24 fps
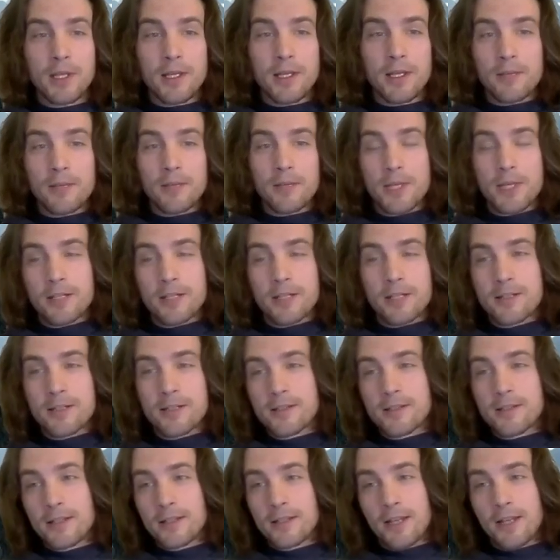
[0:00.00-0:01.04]
because
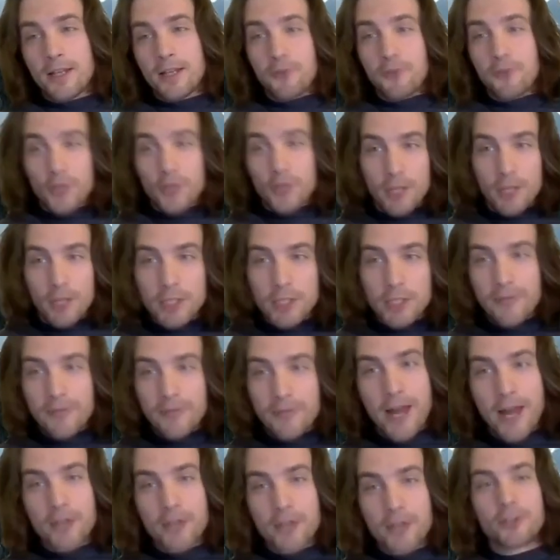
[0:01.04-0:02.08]
if you're doubly
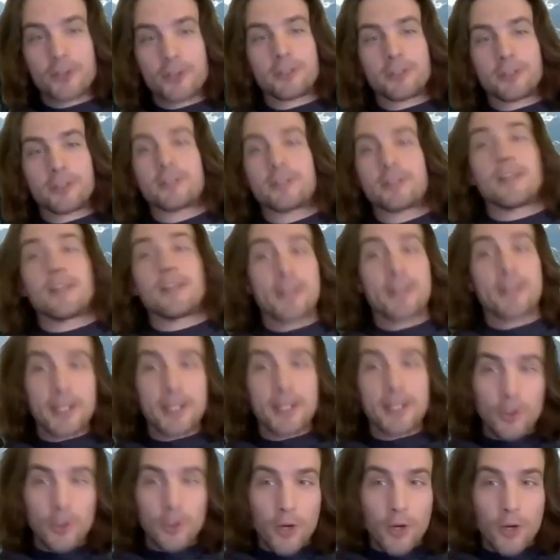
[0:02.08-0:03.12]
rational, then
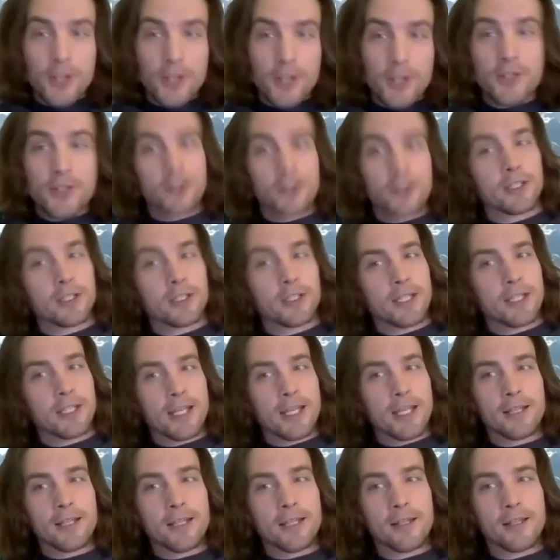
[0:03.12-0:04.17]
you are certainly
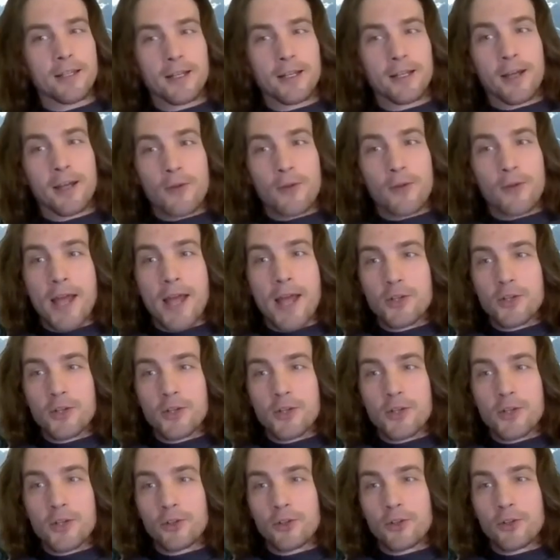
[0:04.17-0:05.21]
a rational
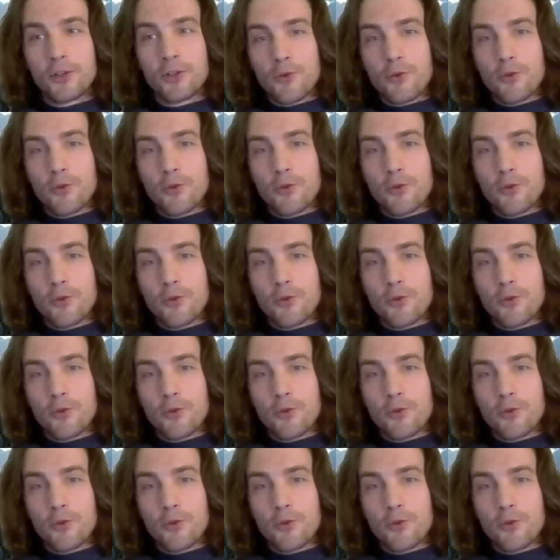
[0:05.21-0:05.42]
group.